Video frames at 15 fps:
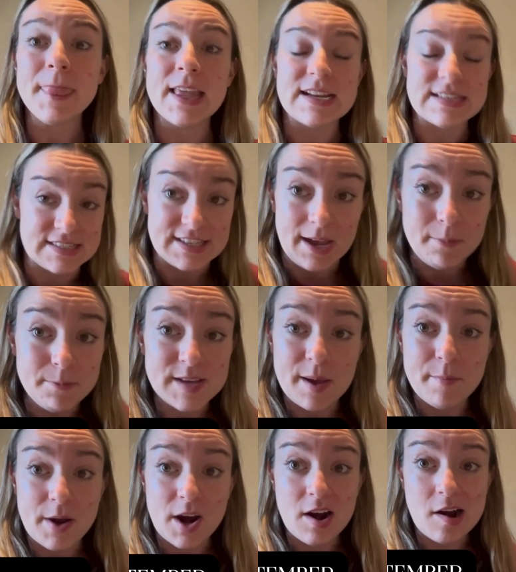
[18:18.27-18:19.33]

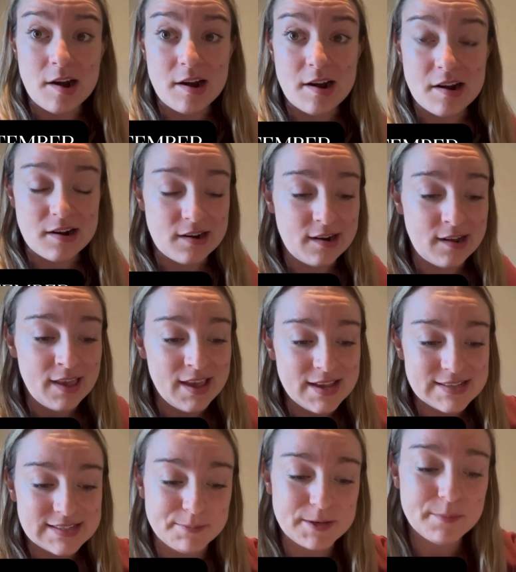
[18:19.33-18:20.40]
September,
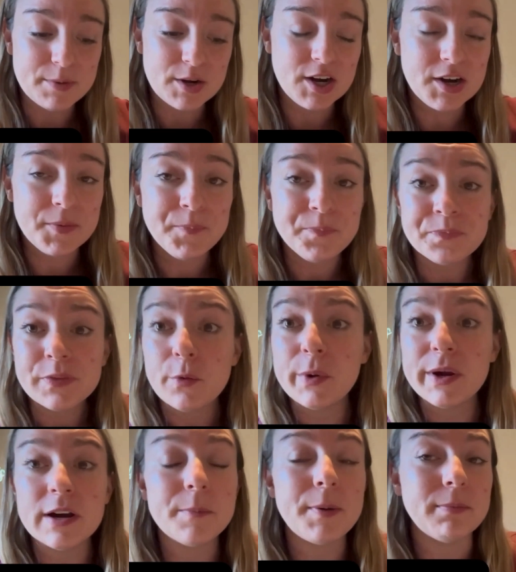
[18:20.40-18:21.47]
we
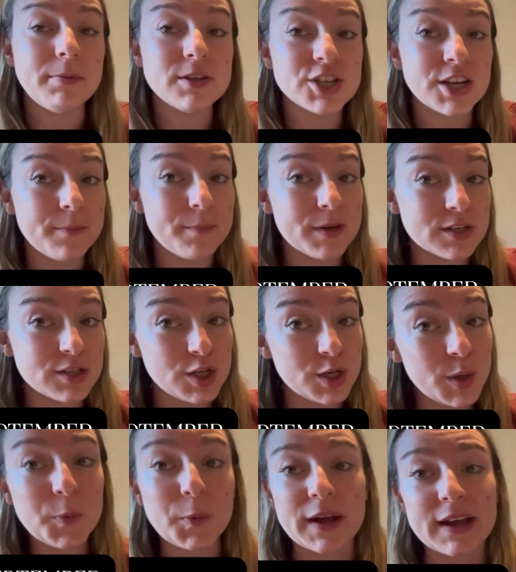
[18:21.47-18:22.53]
are publishing book
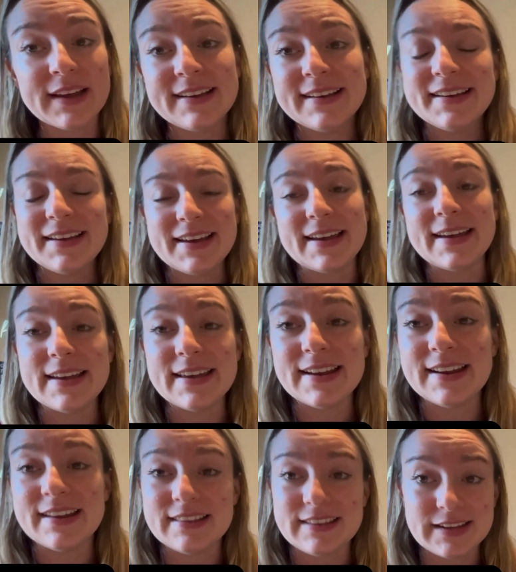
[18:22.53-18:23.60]
2
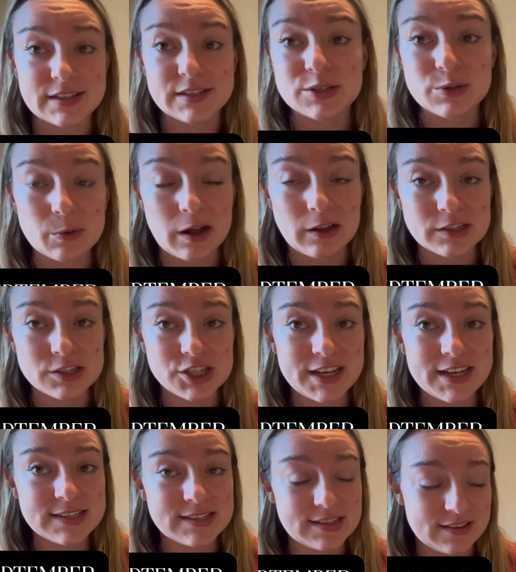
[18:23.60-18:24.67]
in the
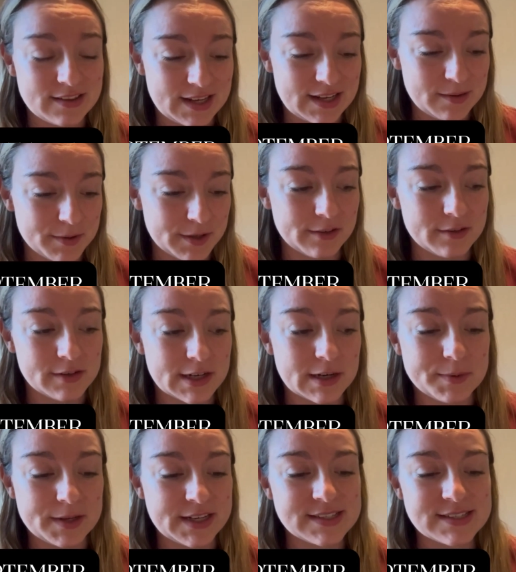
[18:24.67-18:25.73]
duology, the Billionaire
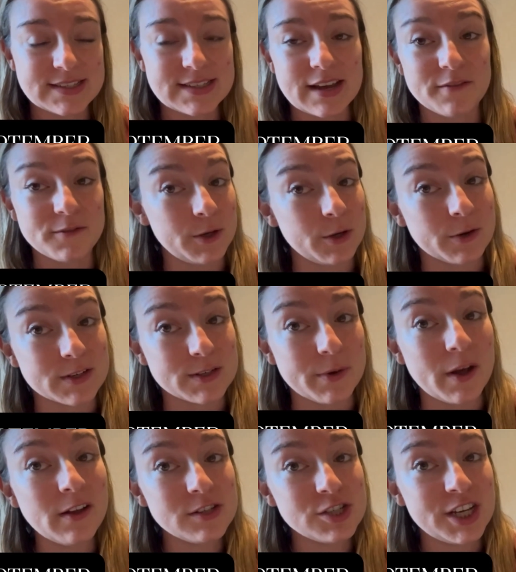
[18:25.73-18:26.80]
Beast of New York
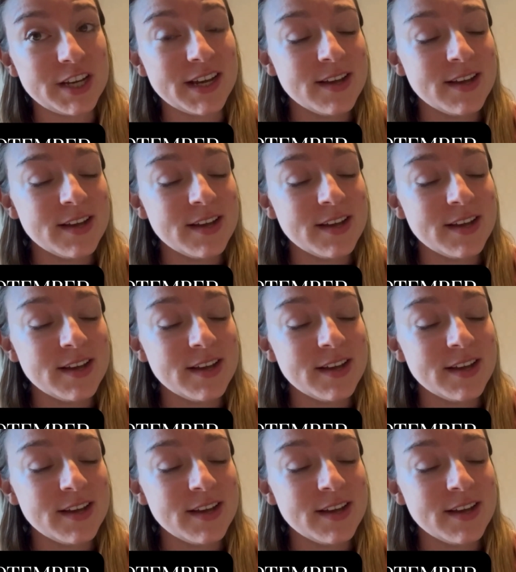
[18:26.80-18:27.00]
duology.